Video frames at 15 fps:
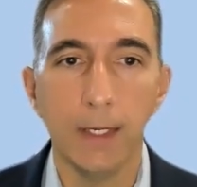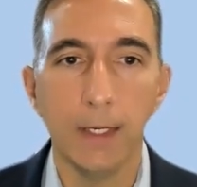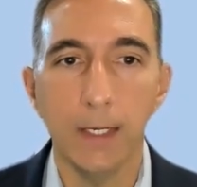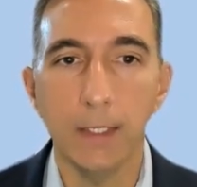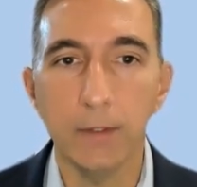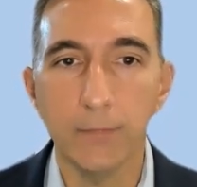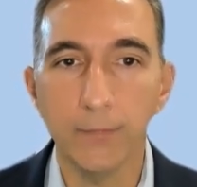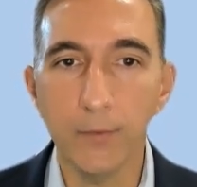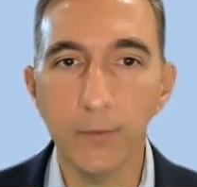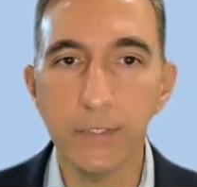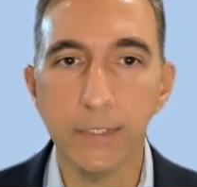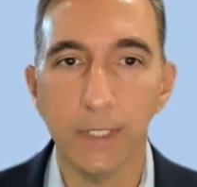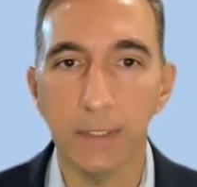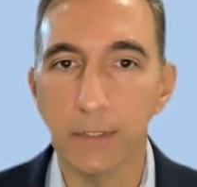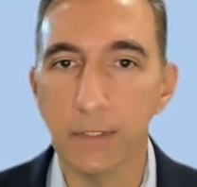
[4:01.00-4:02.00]
In the first
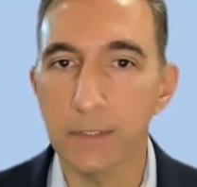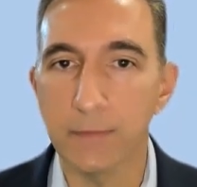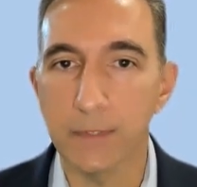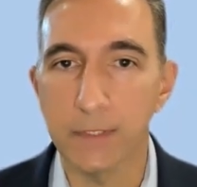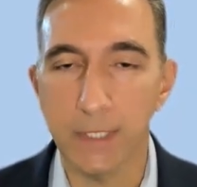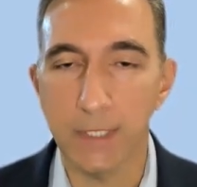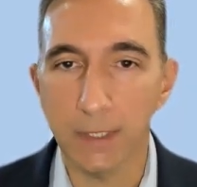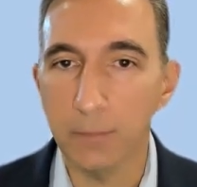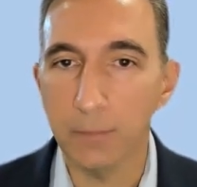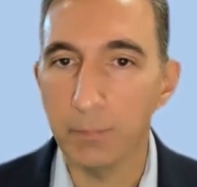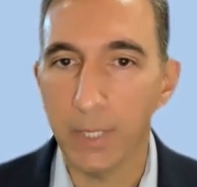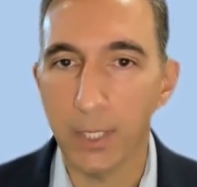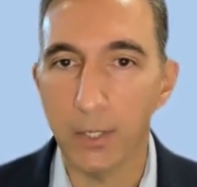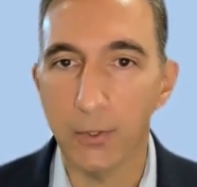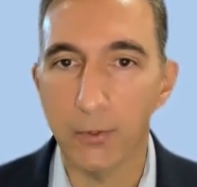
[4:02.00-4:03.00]
sentence of the second
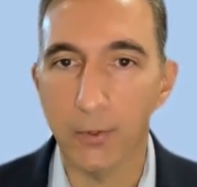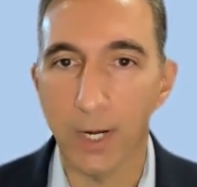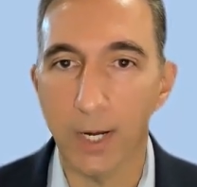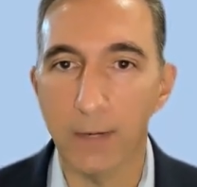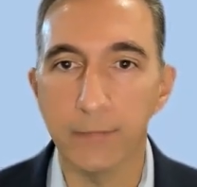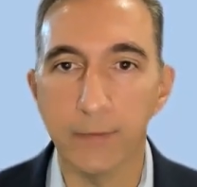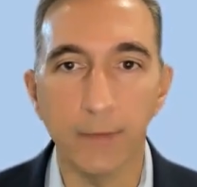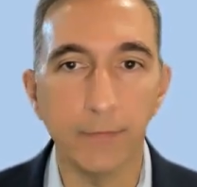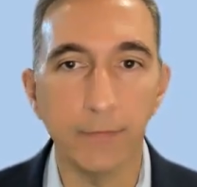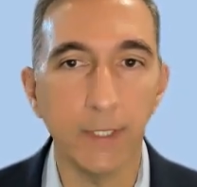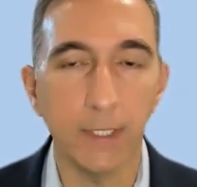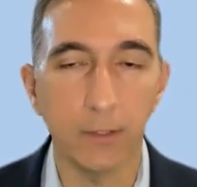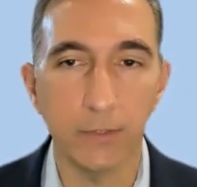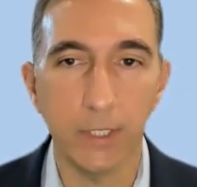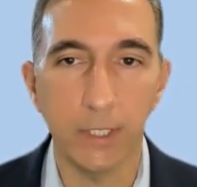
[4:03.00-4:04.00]
paragraph of the
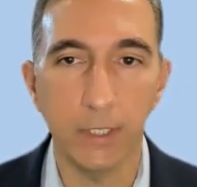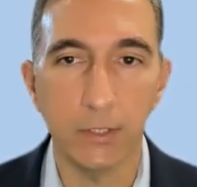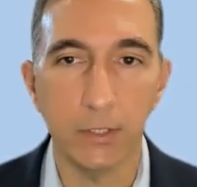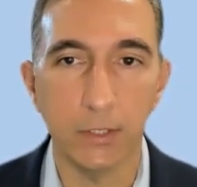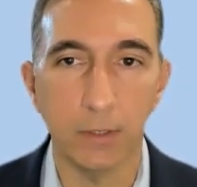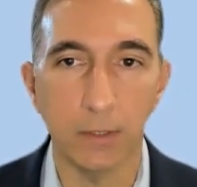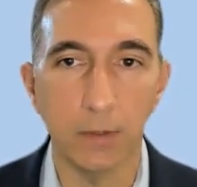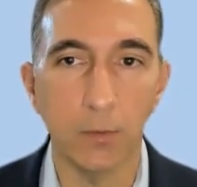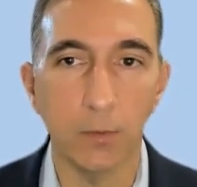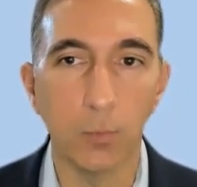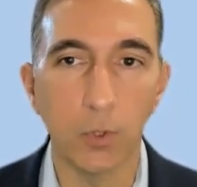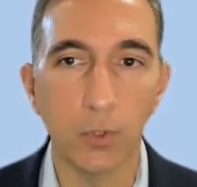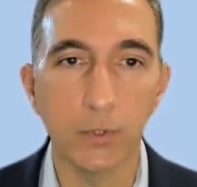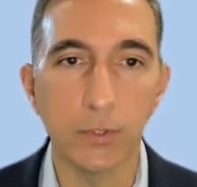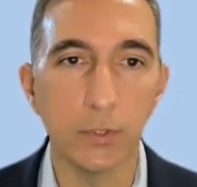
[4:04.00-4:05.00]
annotation, the
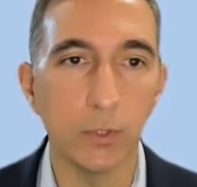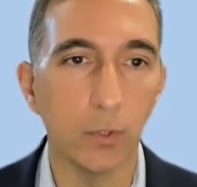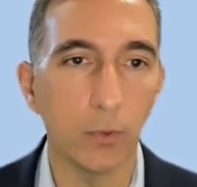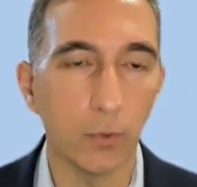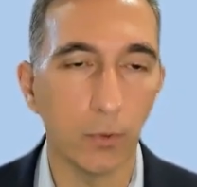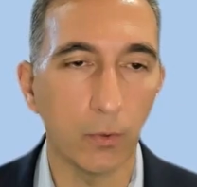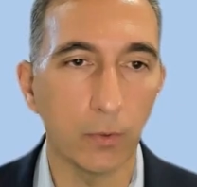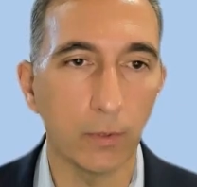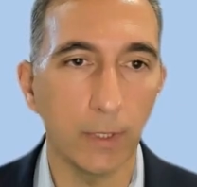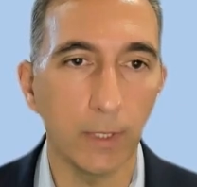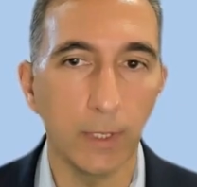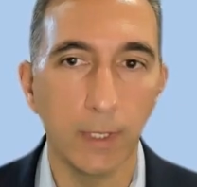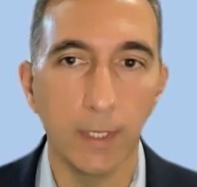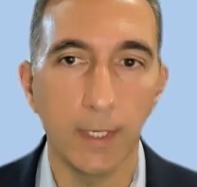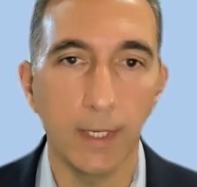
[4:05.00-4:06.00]
words learn
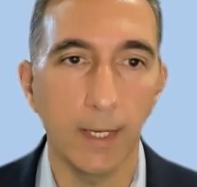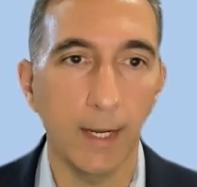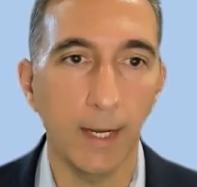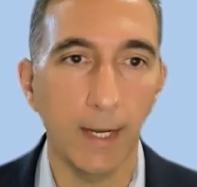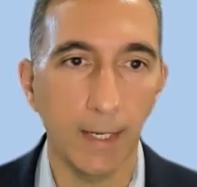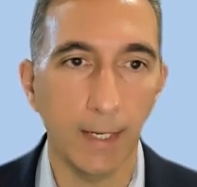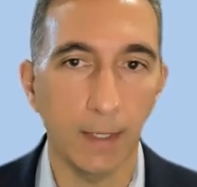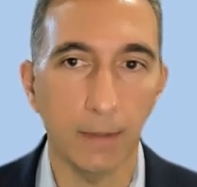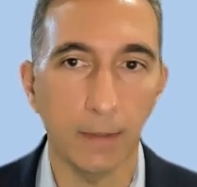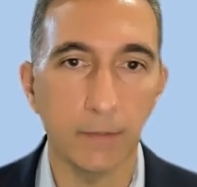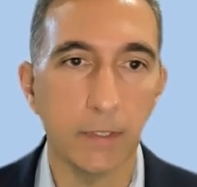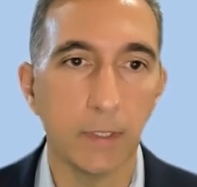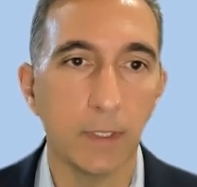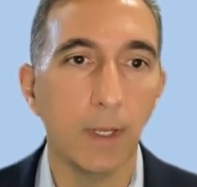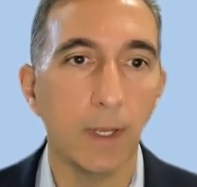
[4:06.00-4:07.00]

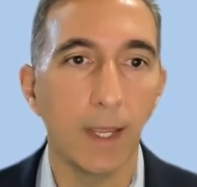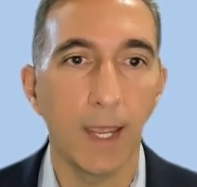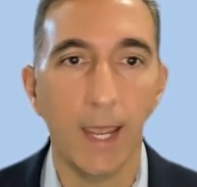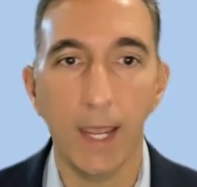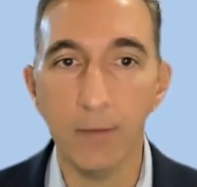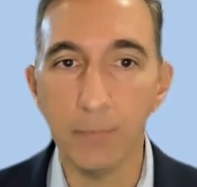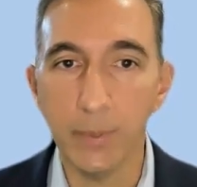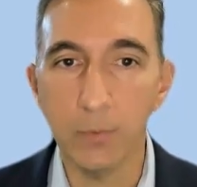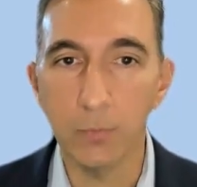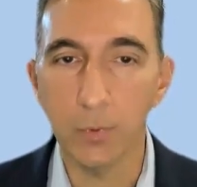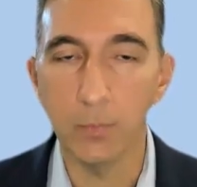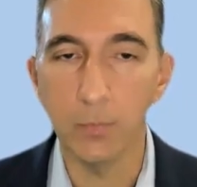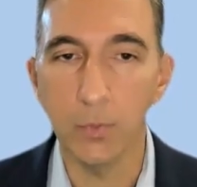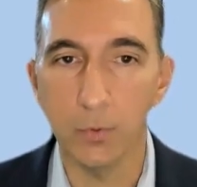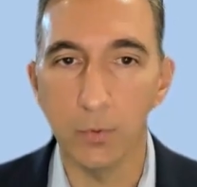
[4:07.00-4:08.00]
and have been
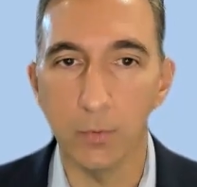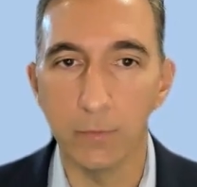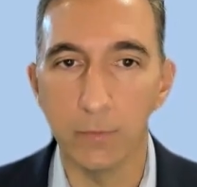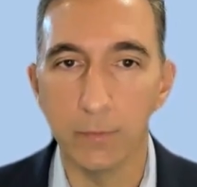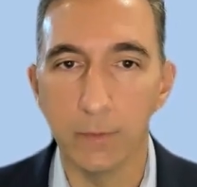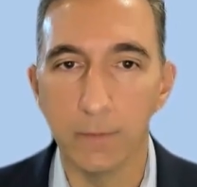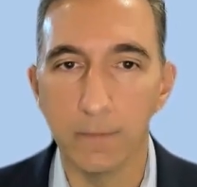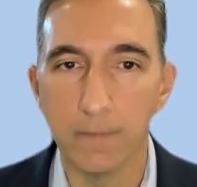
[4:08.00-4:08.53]
removed.